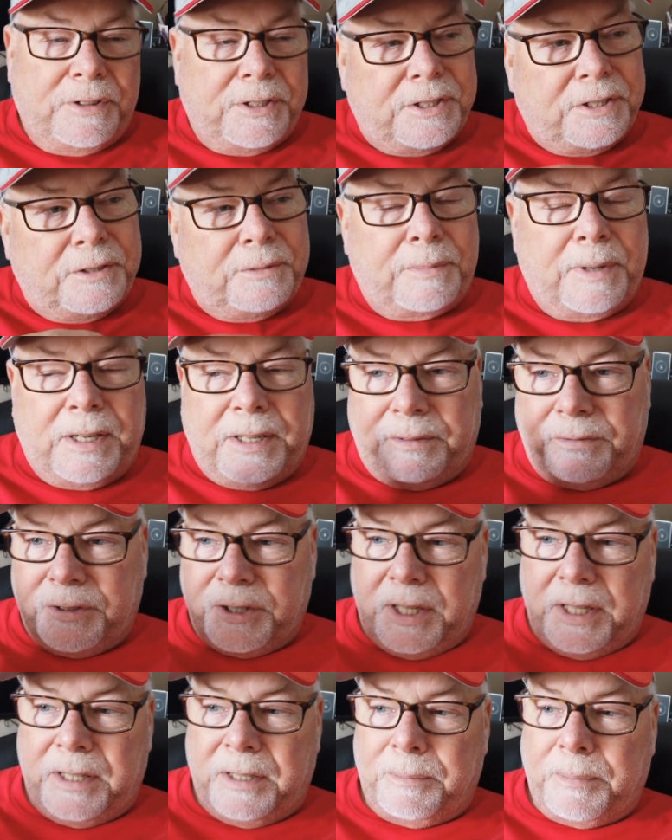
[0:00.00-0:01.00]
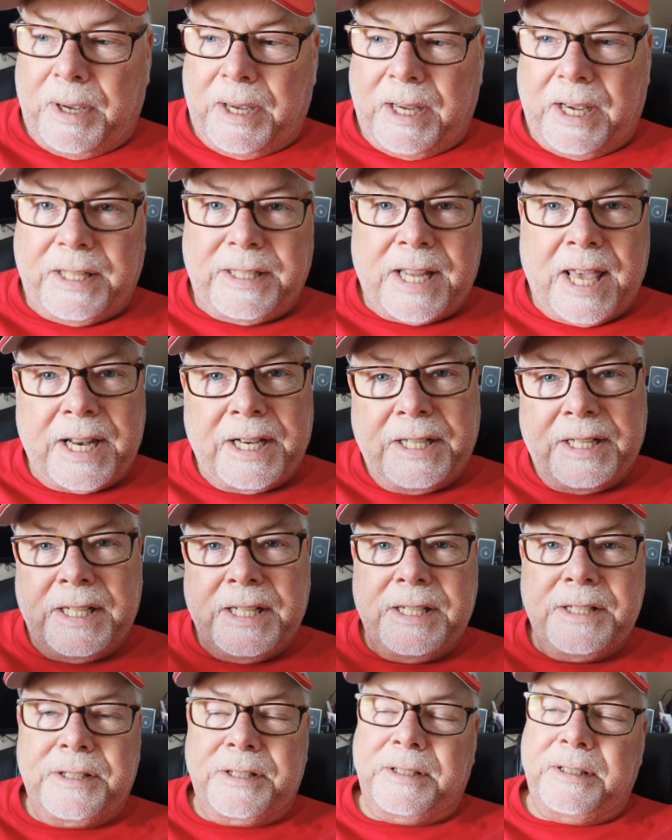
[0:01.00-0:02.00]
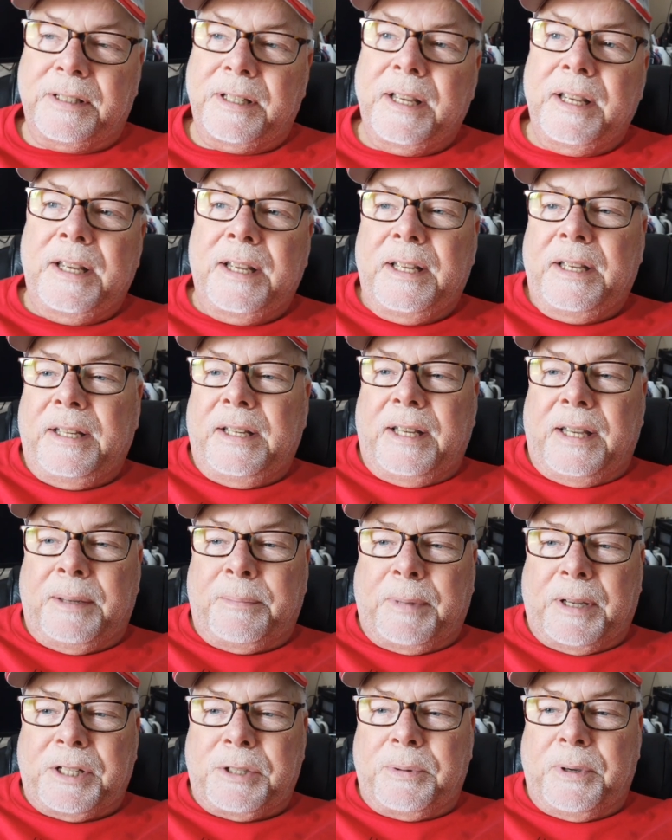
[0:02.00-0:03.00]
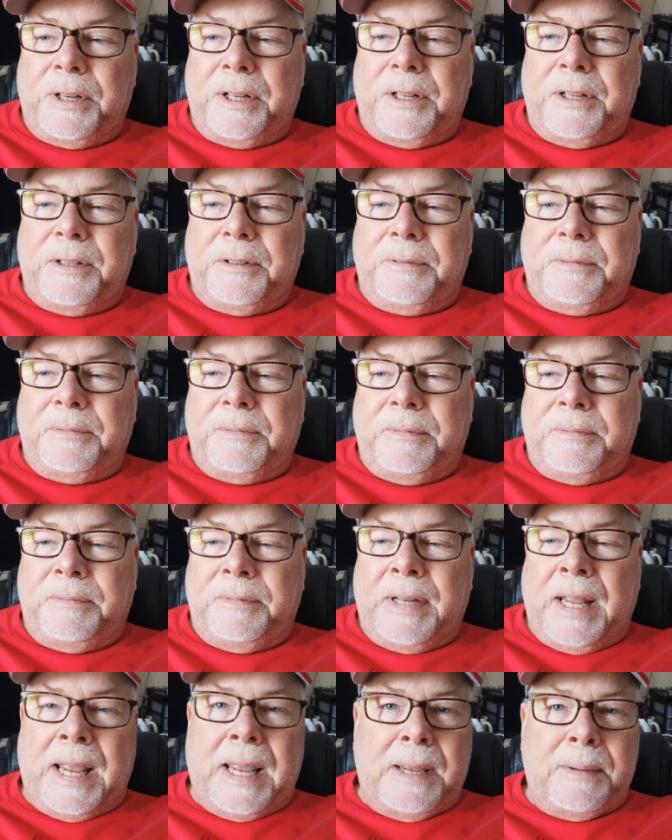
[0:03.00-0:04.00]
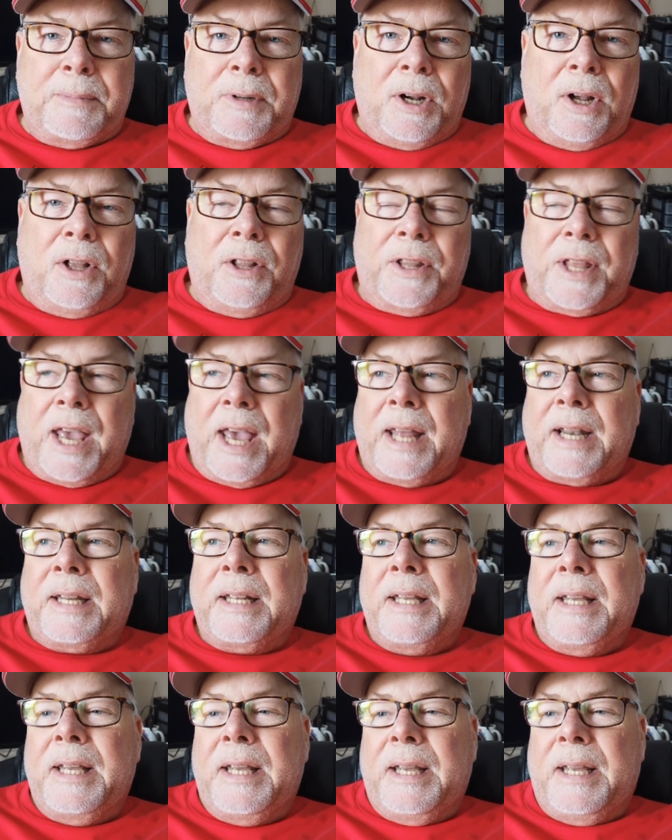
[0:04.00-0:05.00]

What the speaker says: which you might have seen in my identities and my Twitter name and all that.